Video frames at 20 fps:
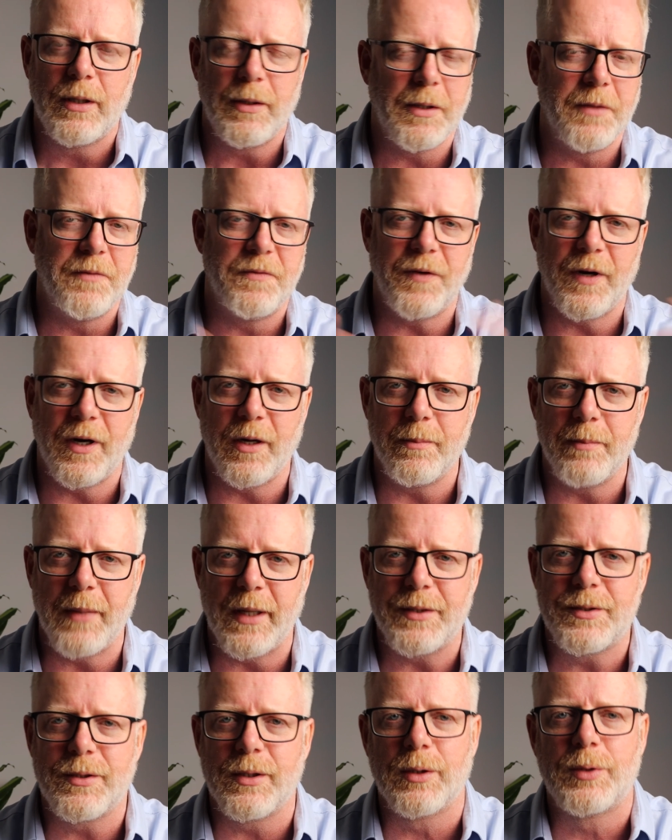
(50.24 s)

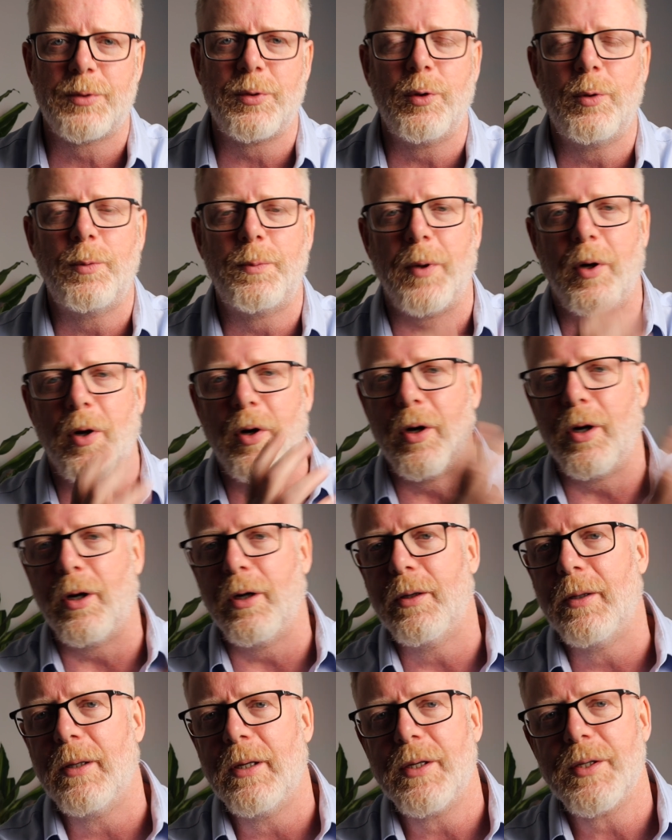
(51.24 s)
environmental group
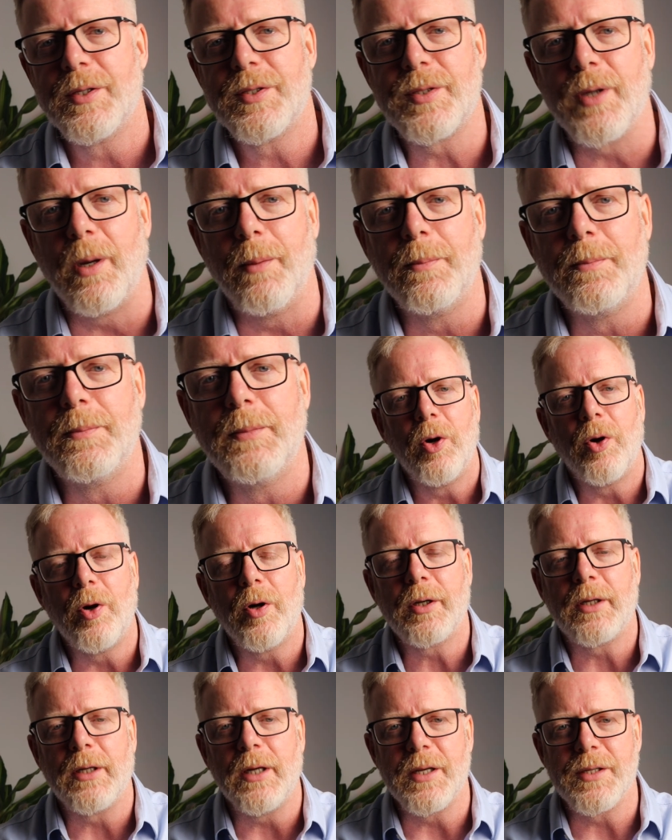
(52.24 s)
or some
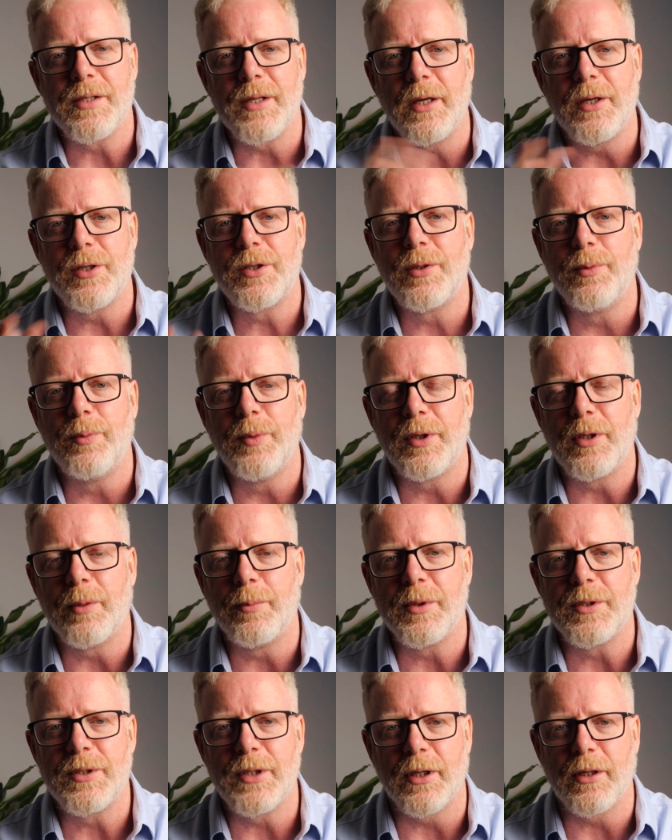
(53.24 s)
organization with a
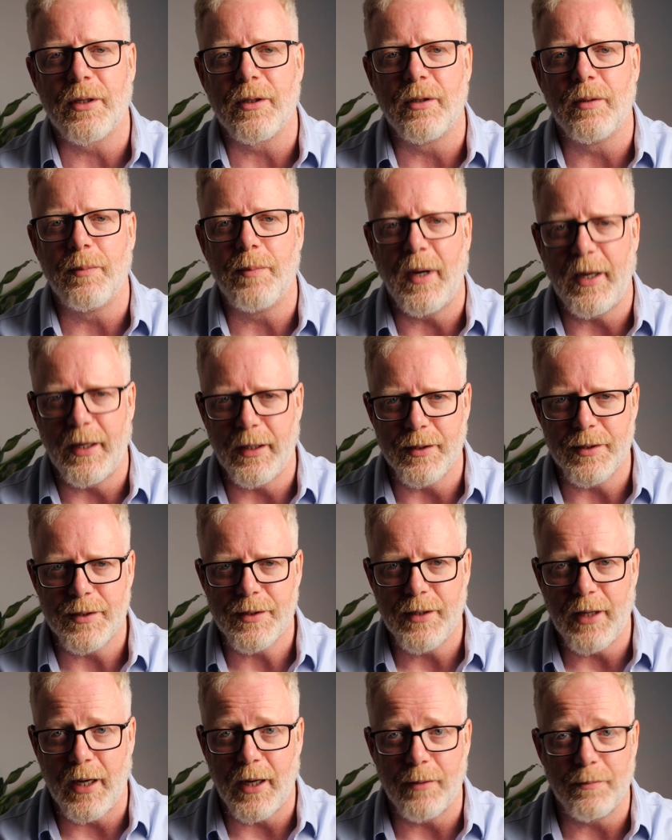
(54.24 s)
particular
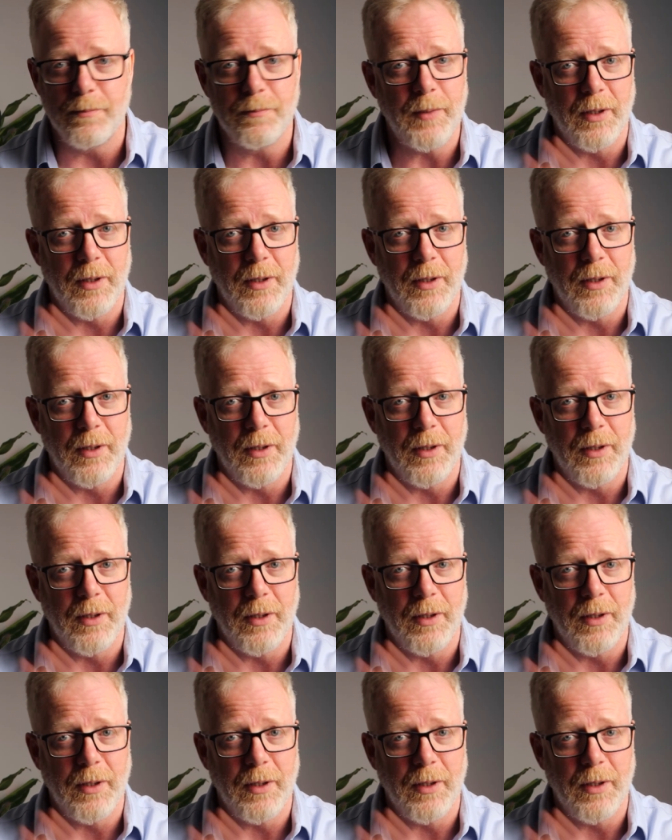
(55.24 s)
bias. Now,